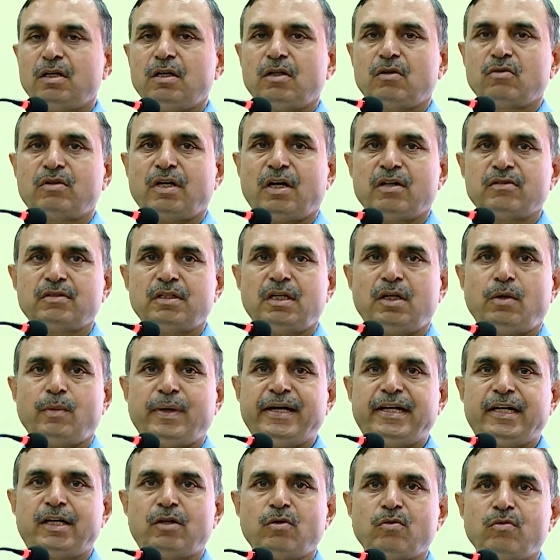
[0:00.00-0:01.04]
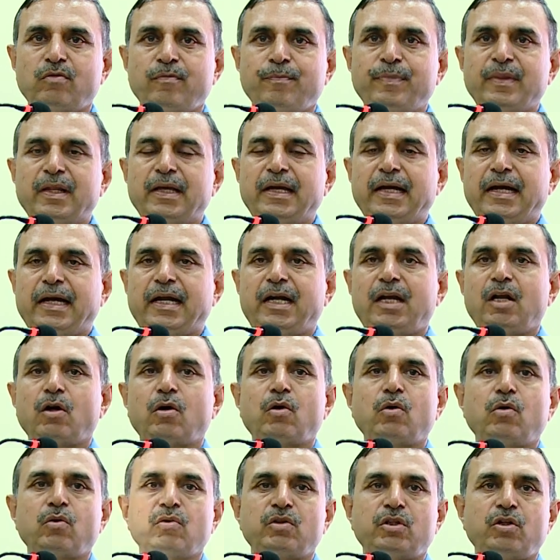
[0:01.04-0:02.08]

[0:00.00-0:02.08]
2022 and Laghu